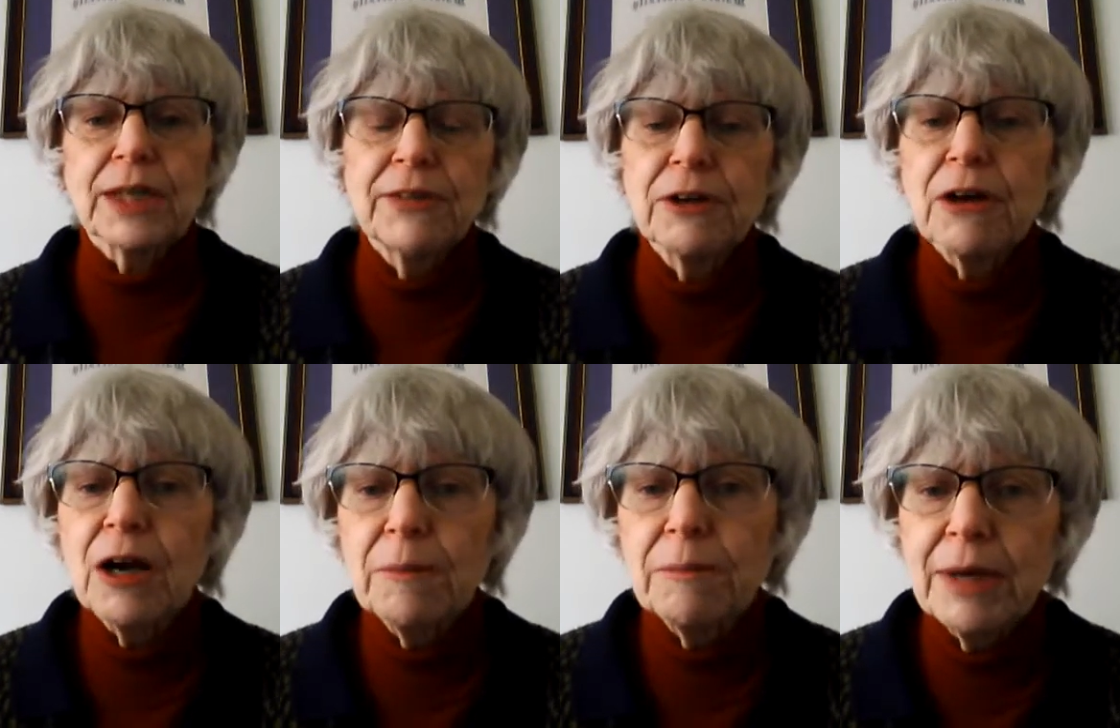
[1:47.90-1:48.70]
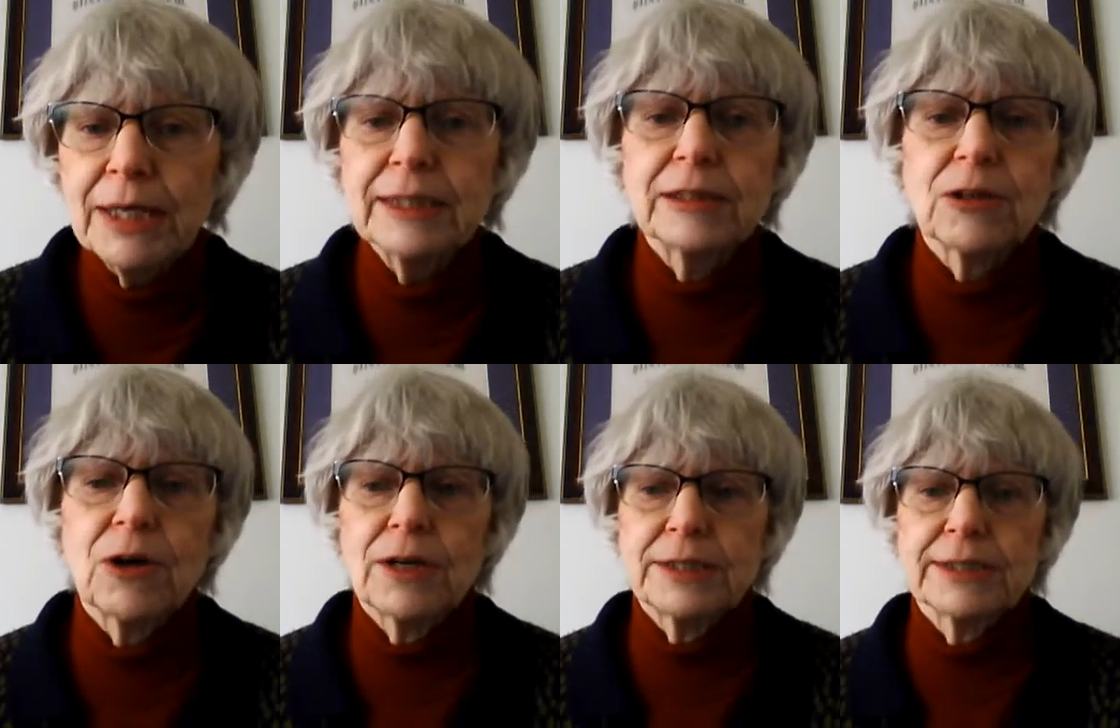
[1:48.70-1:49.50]
There are many
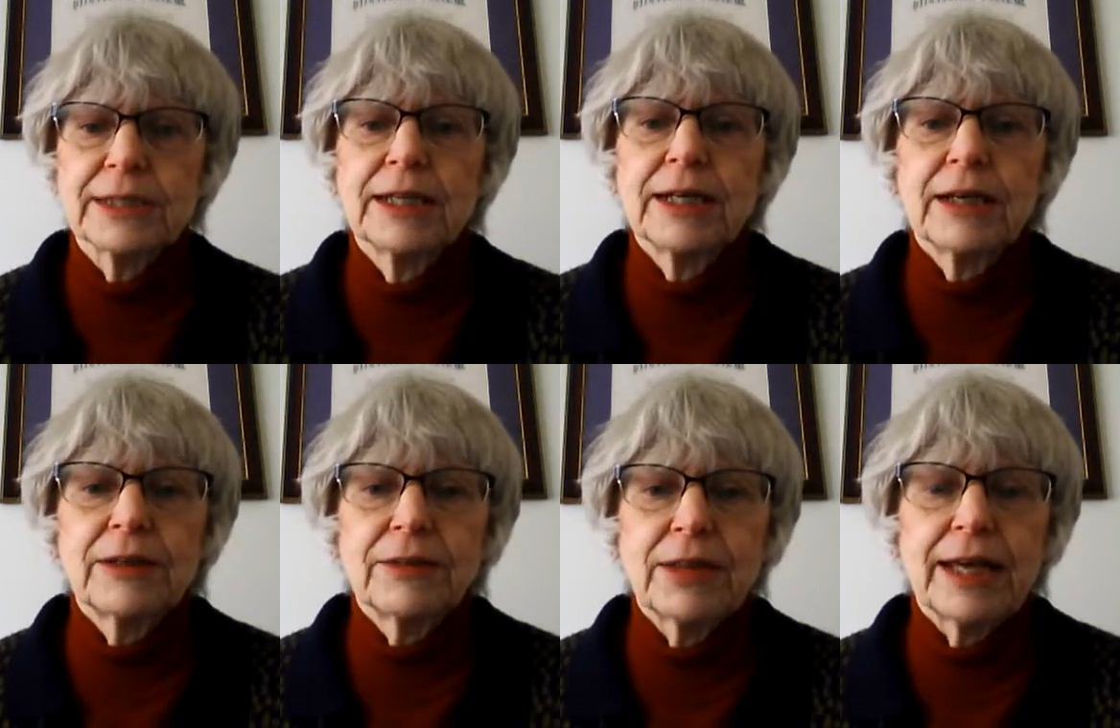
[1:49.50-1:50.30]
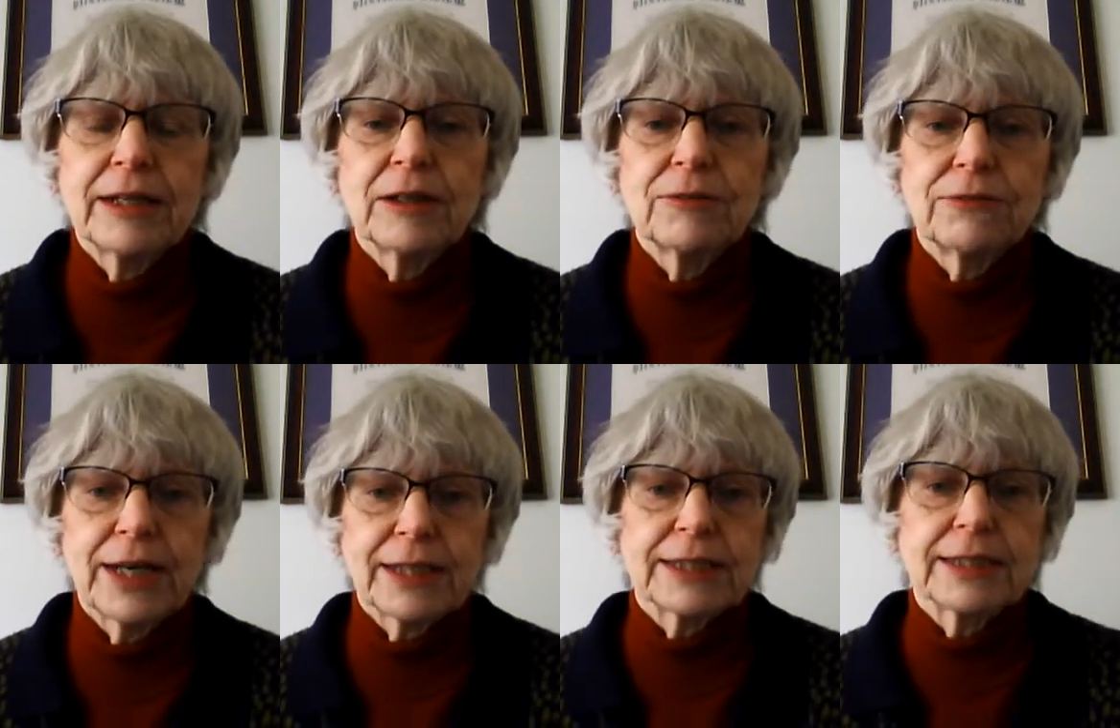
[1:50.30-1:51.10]
laws that
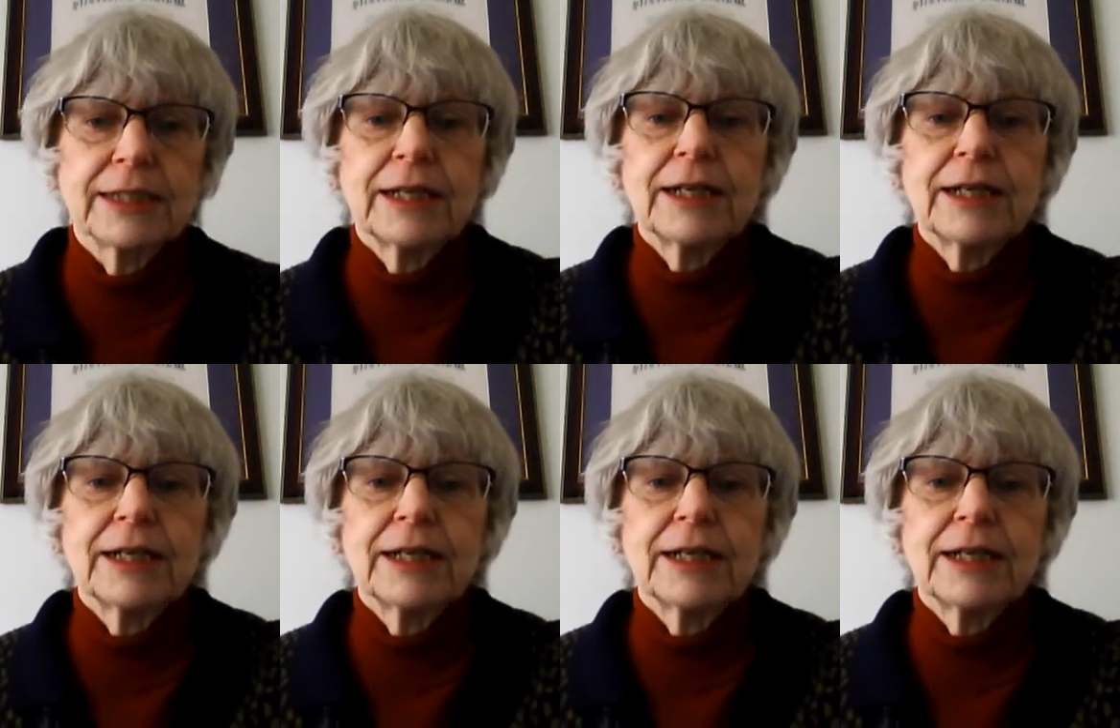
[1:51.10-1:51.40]
affect